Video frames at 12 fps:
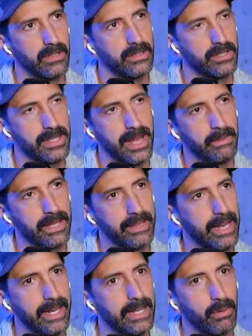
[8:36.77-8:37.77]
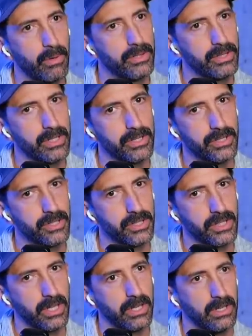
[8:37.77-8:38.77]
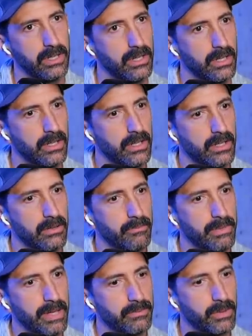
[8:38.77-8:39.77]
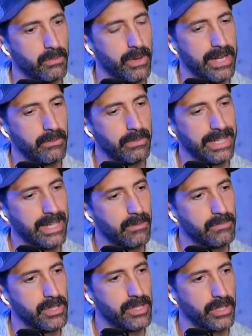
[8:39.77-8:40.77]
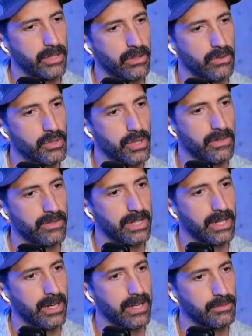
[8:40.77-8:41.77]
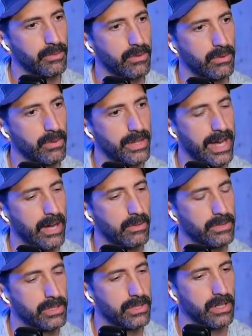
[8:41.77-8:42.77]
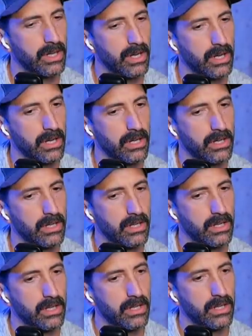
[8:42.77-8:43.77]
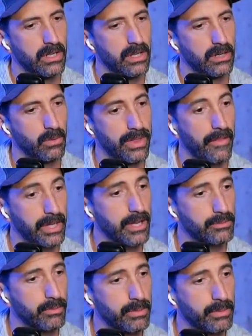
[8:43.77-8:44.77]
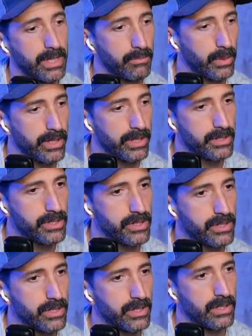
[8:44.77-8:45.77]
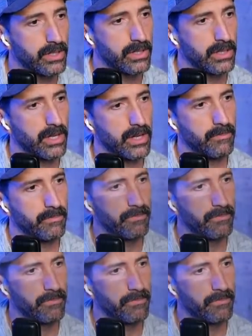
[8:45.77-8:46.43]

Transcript: does that mean that any person is just gonna be able to randomly yeah. comes at the conclusion of the gospel without uh, without the gospel being preached. Or even um,